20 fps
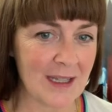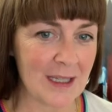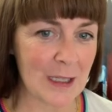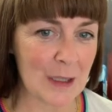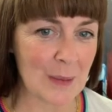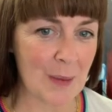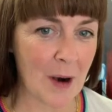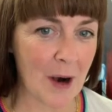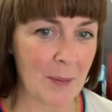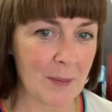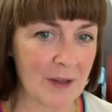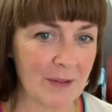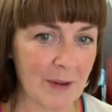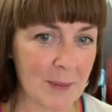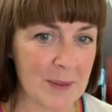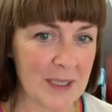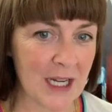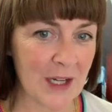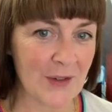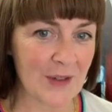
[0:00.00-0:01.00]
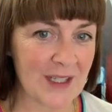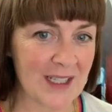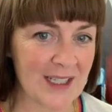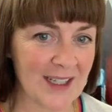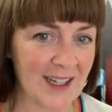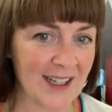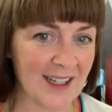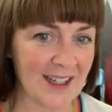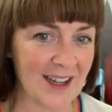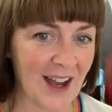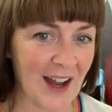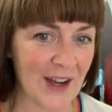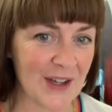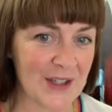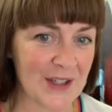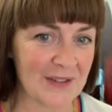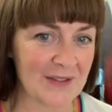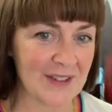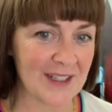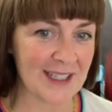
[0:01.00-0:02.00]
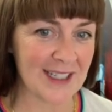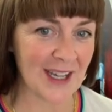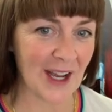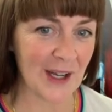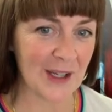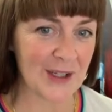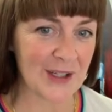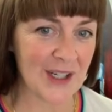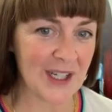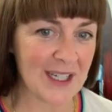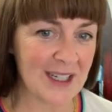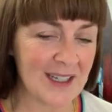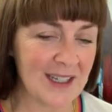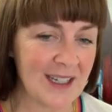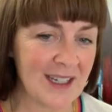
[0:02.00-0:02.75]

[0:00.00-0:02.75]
the Department of Obstetrics and Gynecology and Physiology.